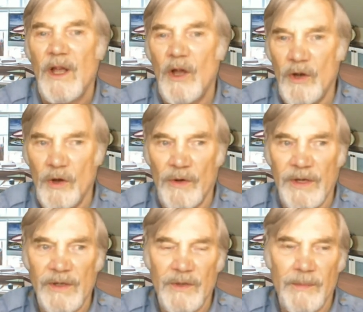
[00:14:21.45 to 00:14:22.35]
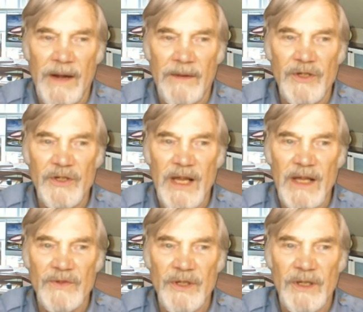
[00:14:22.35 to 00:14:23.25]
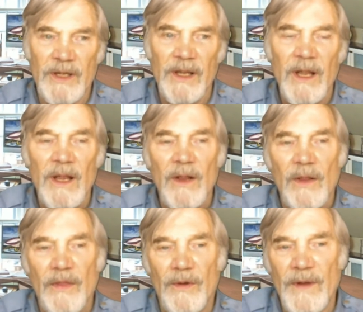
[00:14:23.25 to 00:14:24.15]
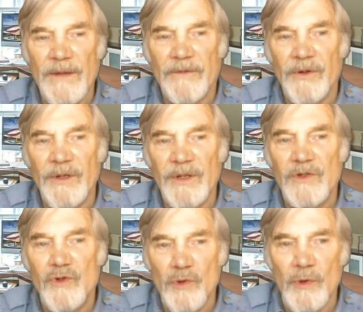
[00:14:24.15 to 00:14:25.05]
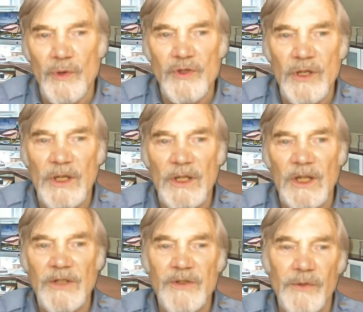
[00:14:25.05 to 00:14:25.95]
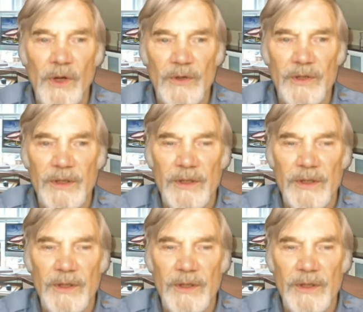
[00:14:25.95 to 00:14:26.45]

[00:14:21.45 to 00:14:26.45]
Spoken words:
according to marriage counsellor, the Reverend George Lutterod.